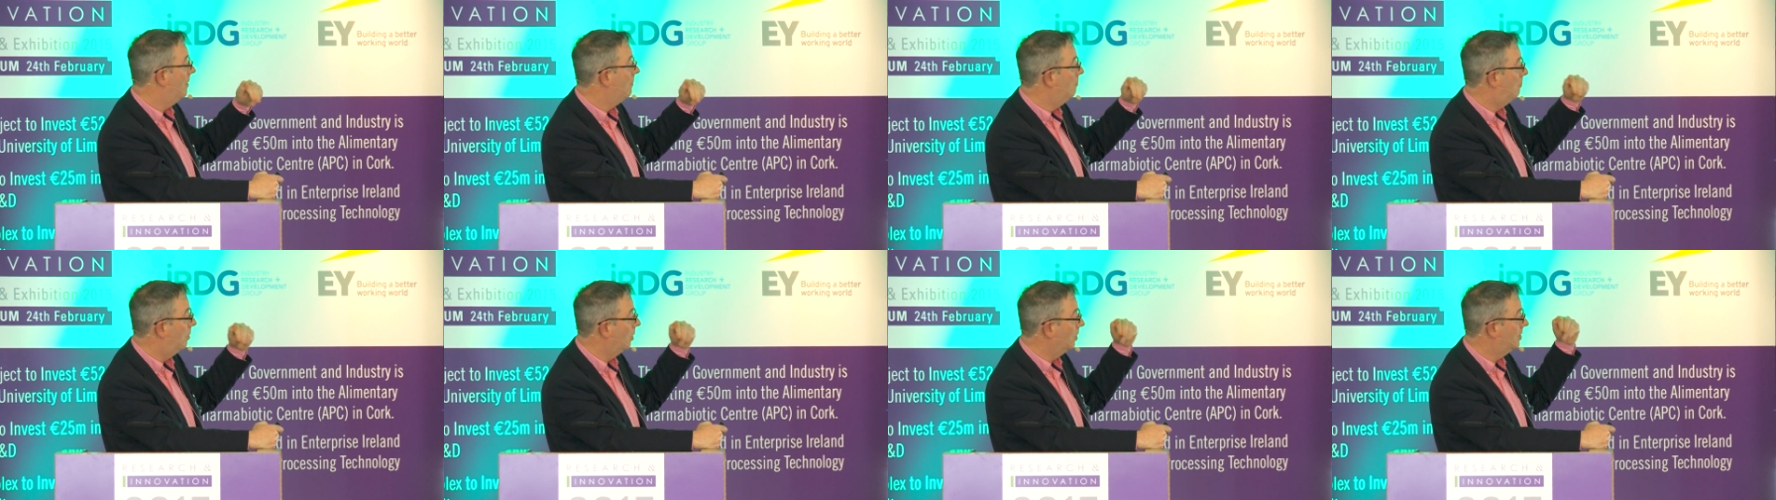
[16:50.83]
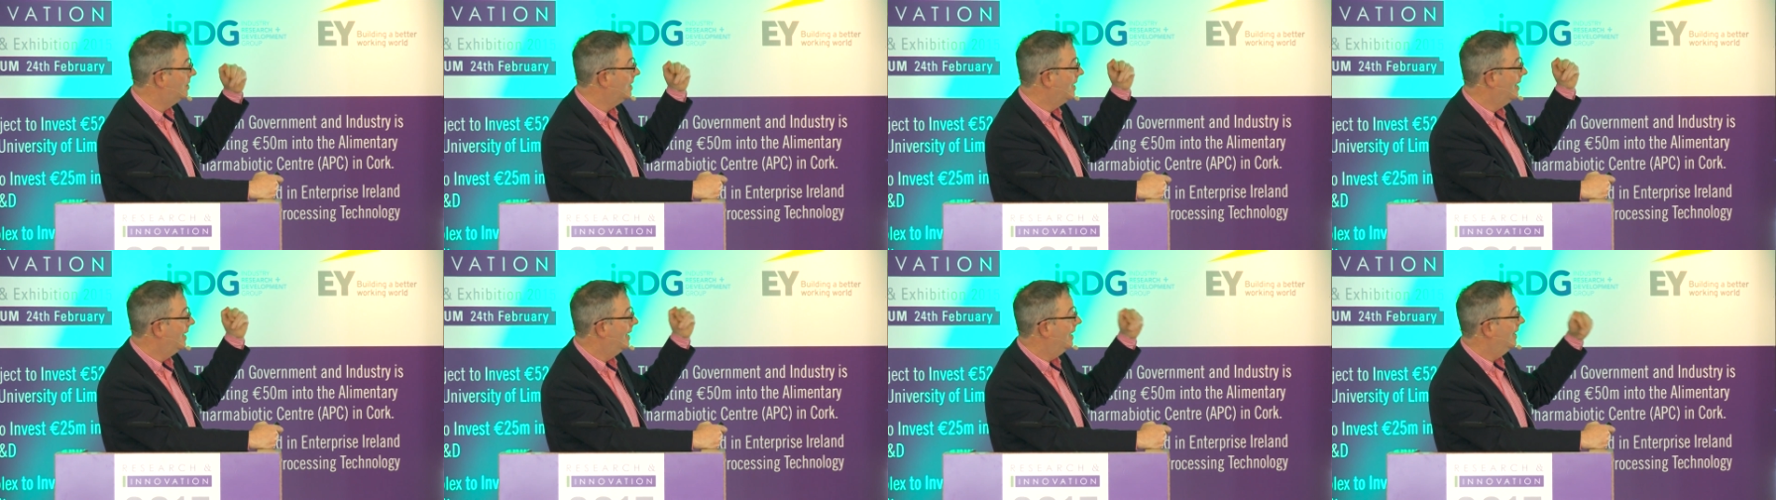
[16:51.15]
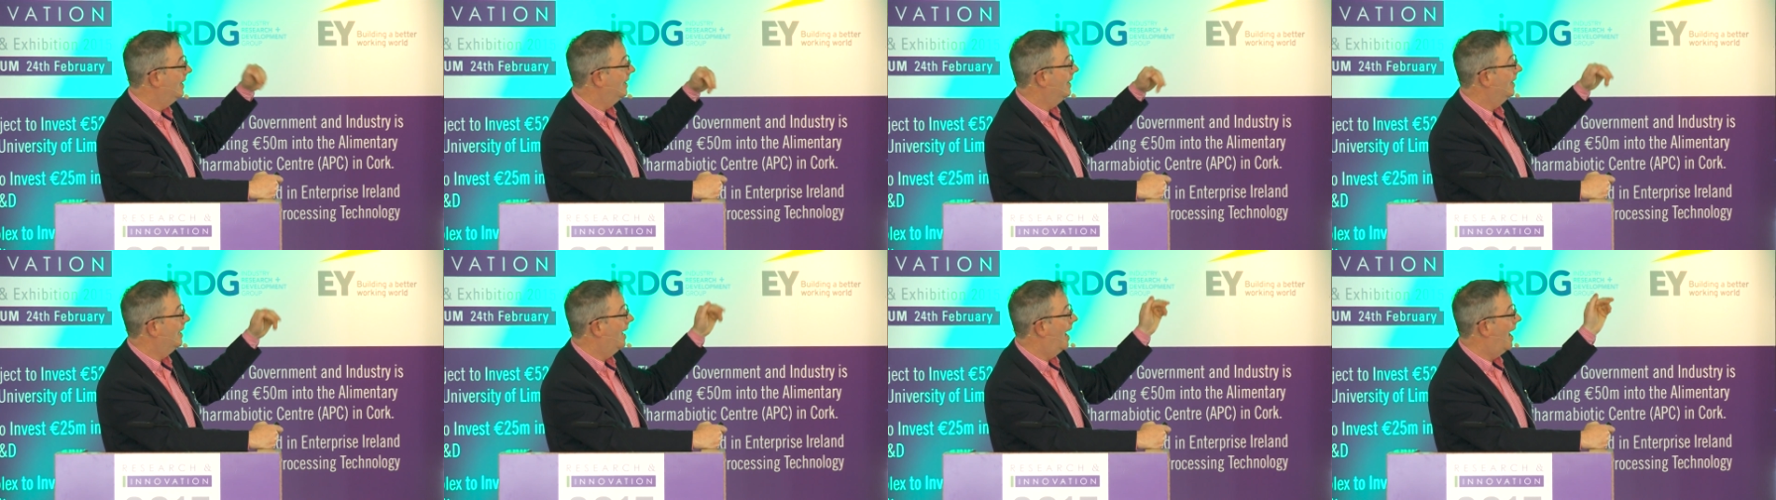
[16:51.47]
But
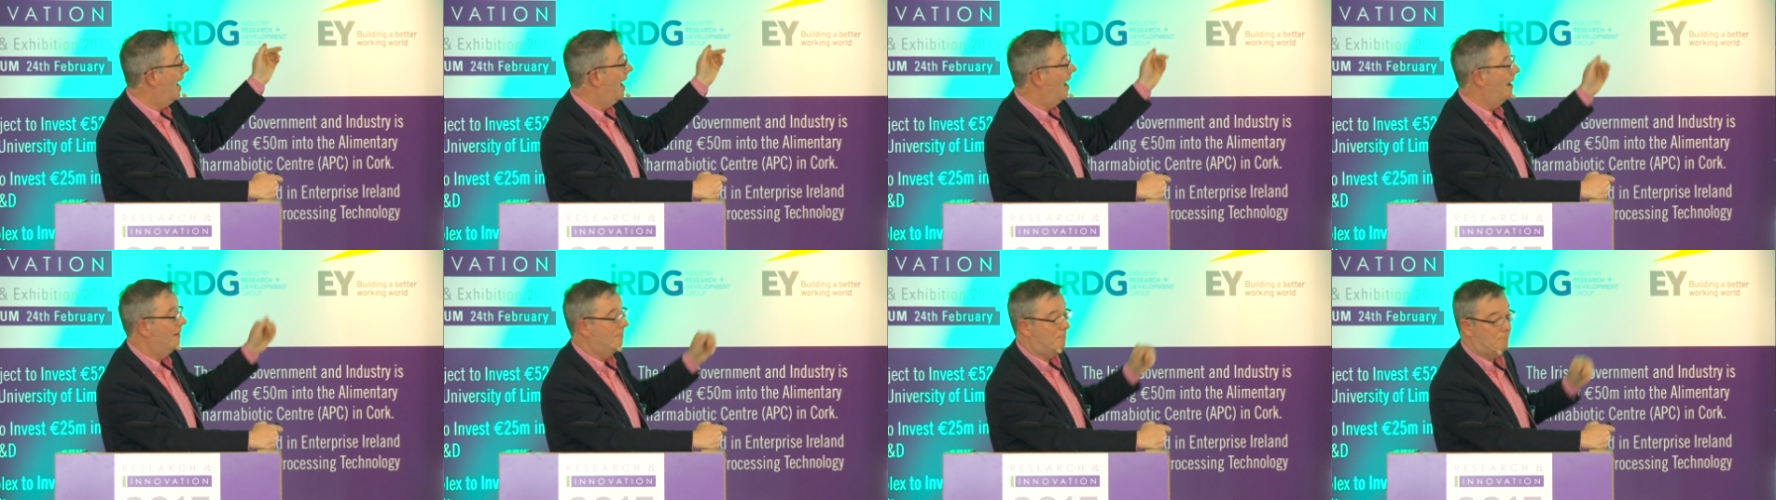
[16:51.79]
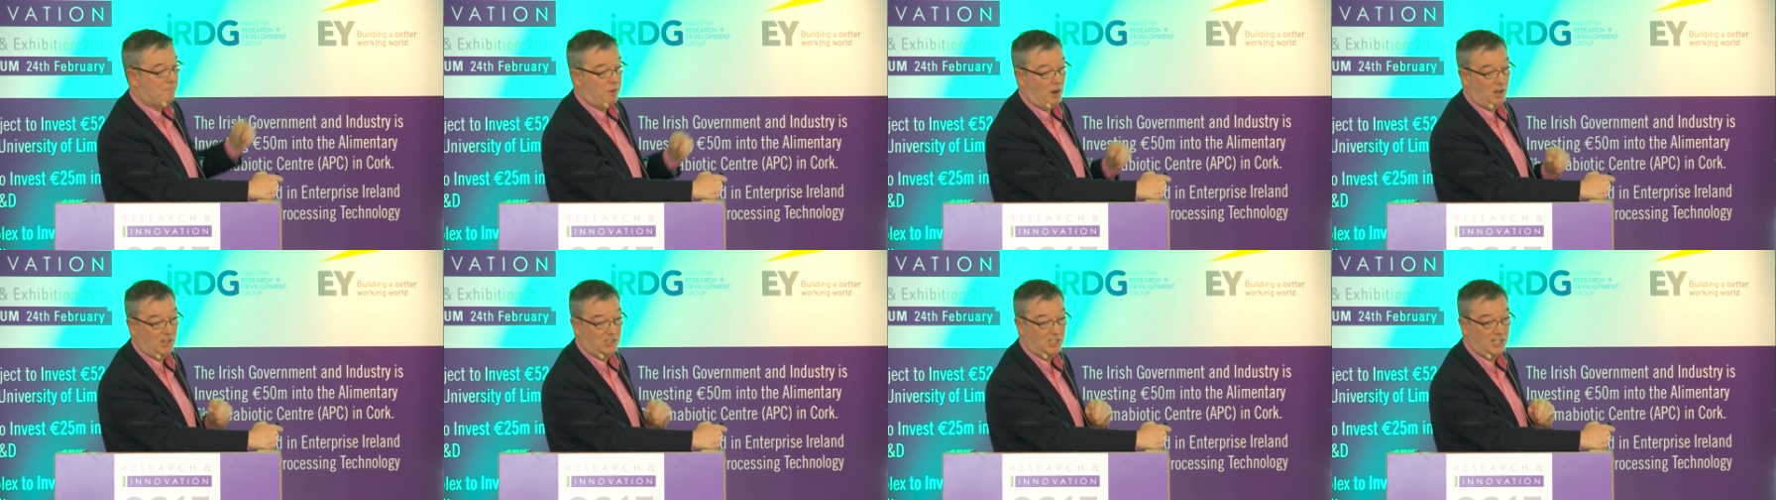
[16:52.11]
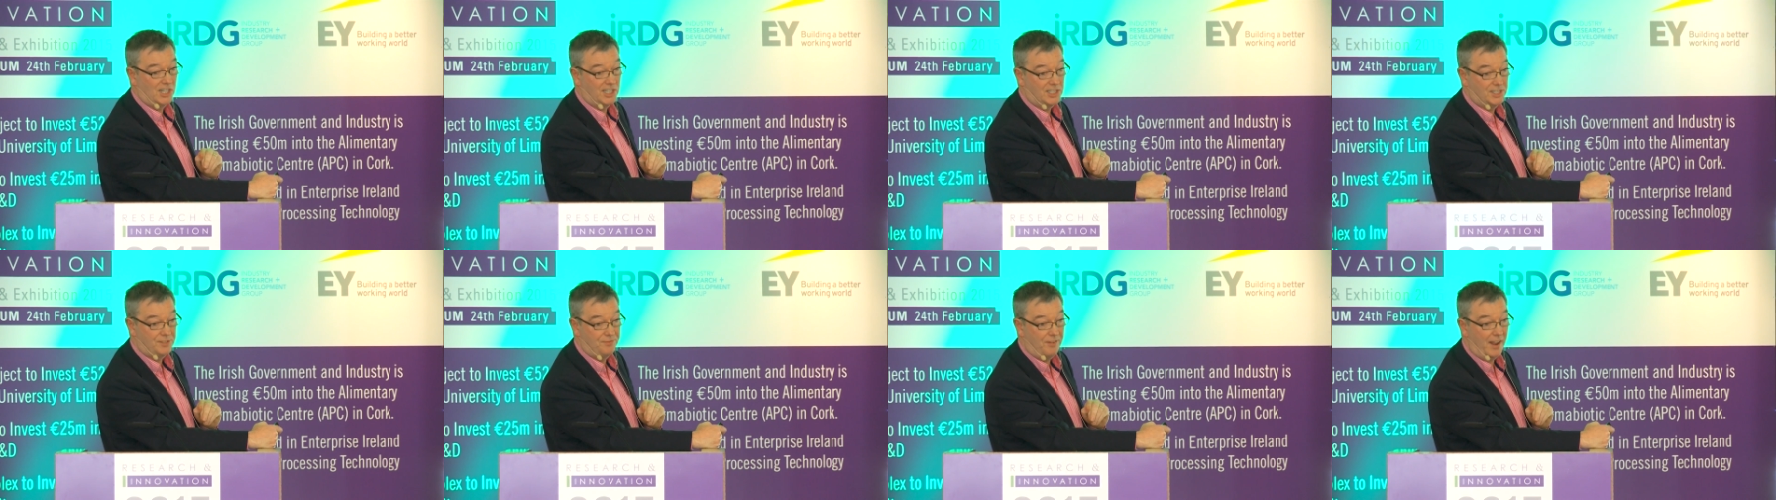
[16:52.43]
projects